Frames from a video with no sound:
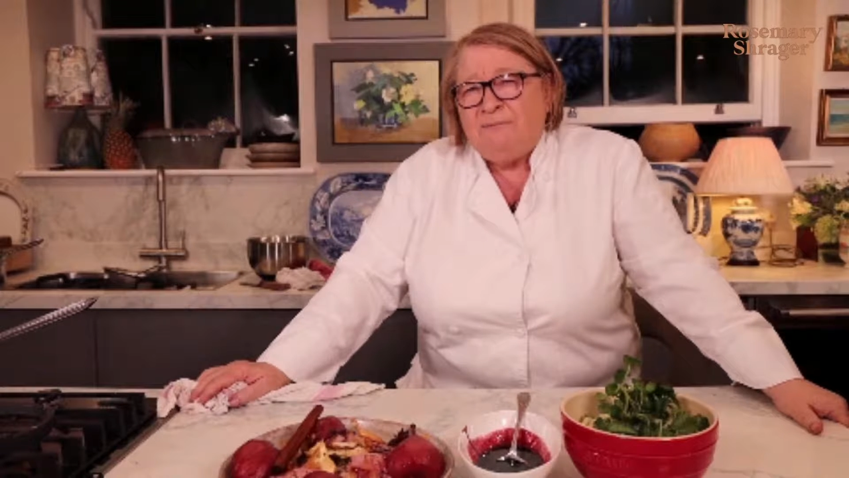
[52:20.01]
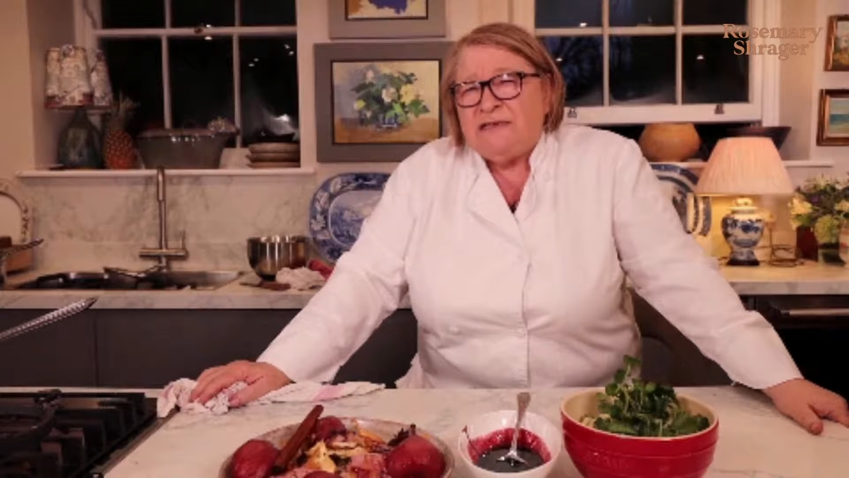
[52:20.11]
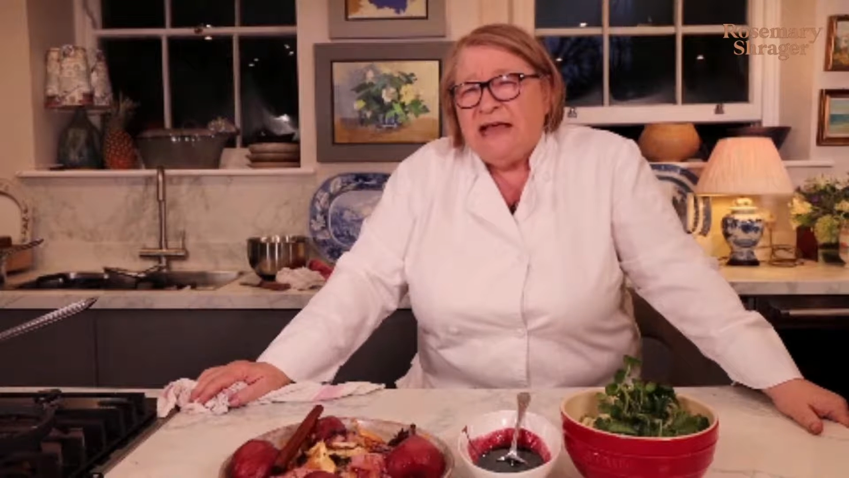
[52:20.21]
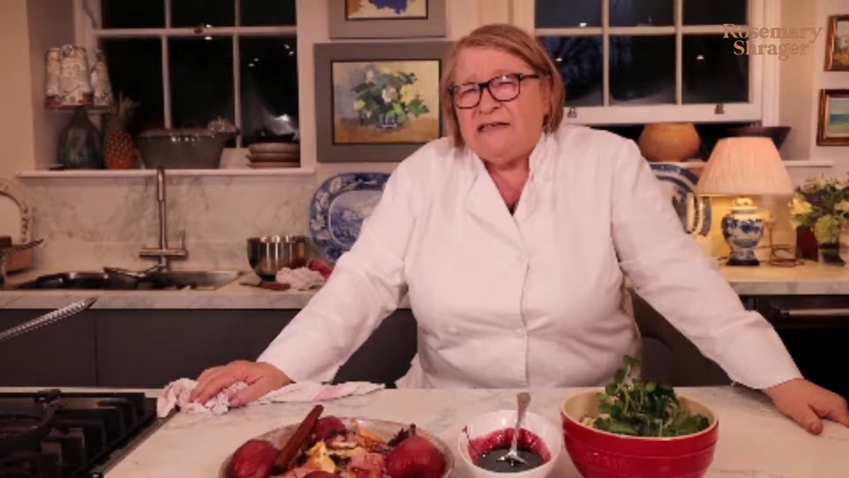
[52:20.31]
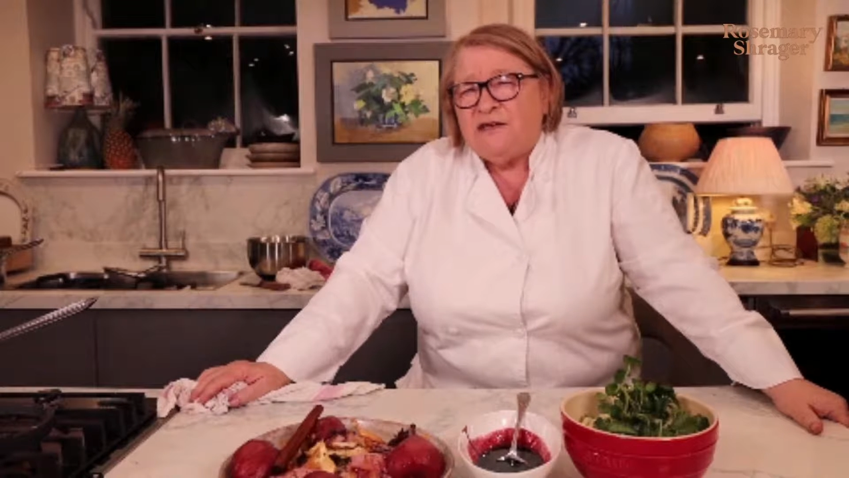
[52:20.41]

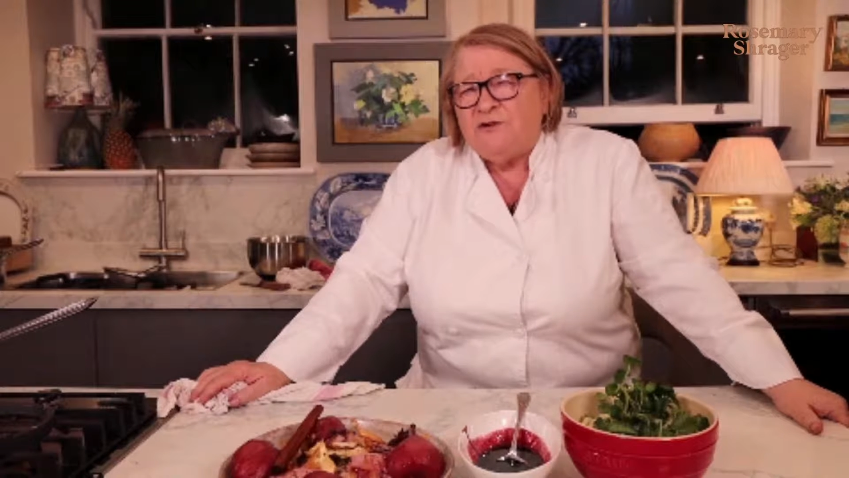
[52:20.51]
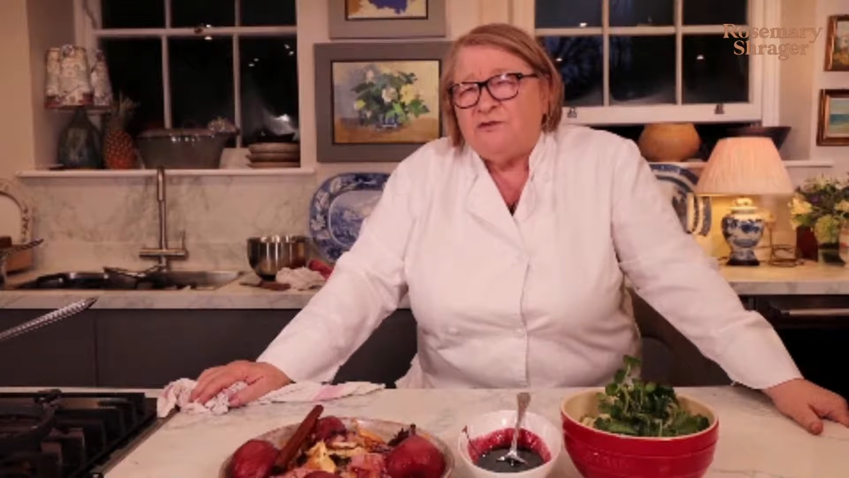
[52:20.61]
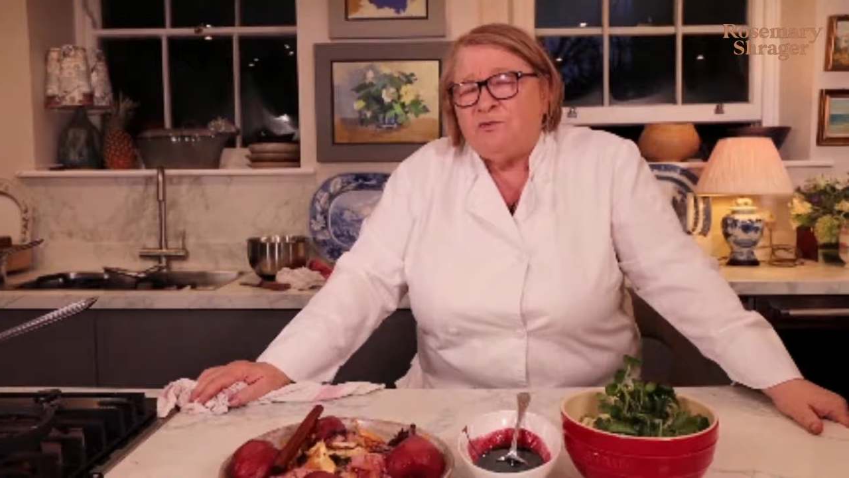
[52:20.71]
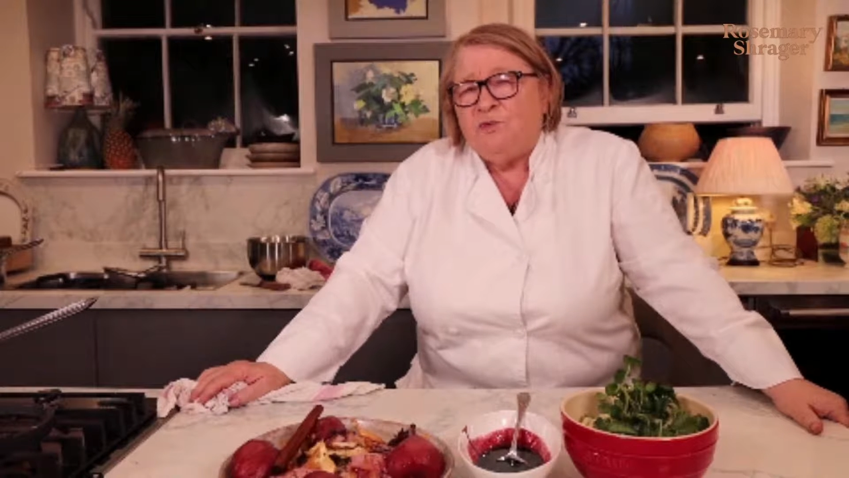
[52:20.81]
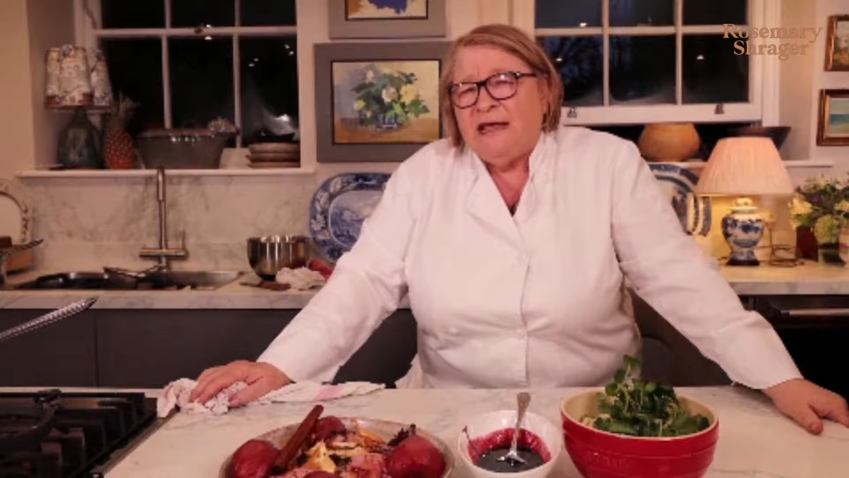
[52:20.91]

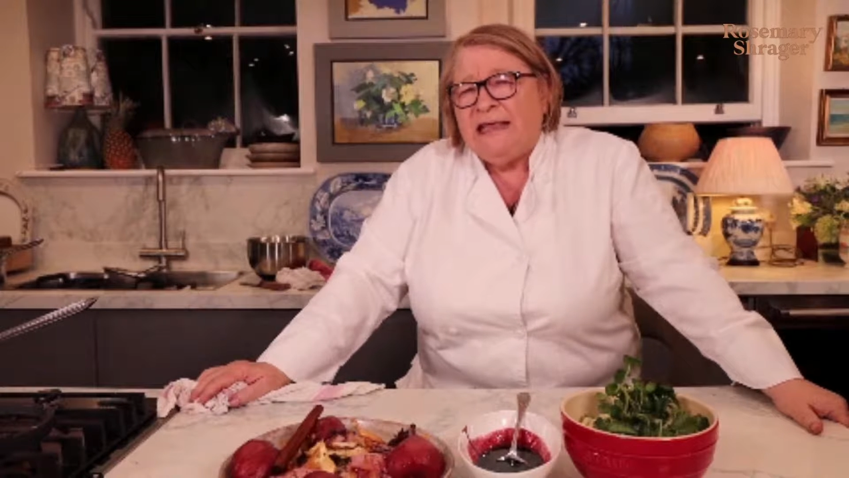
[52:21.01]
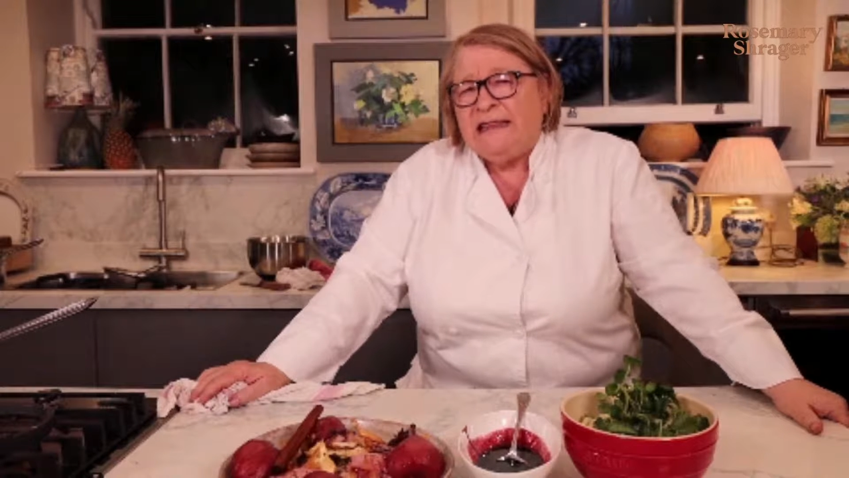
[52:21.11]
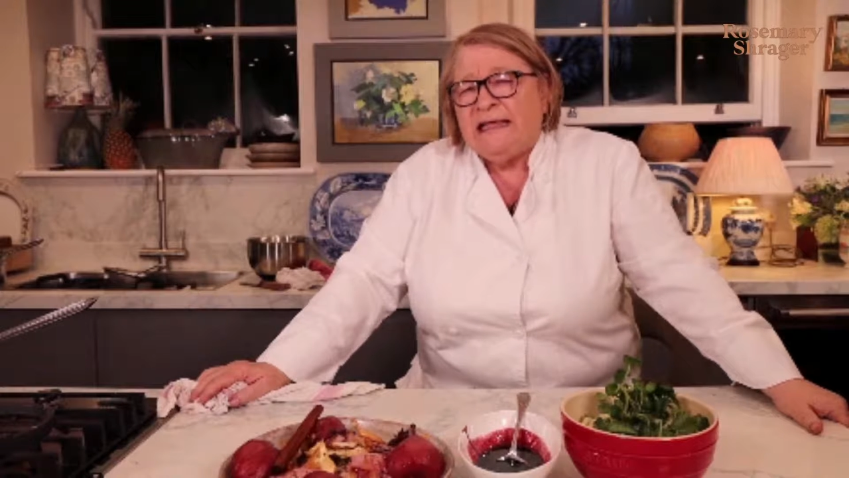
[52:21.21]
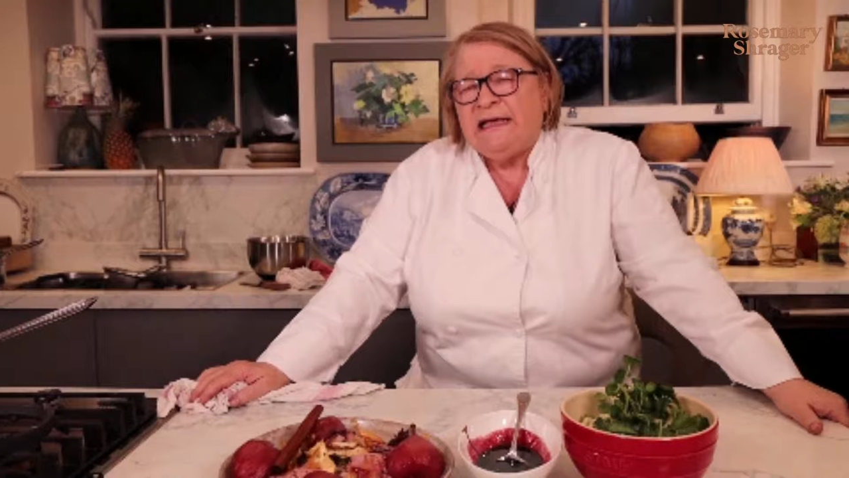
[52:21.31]
potatoes with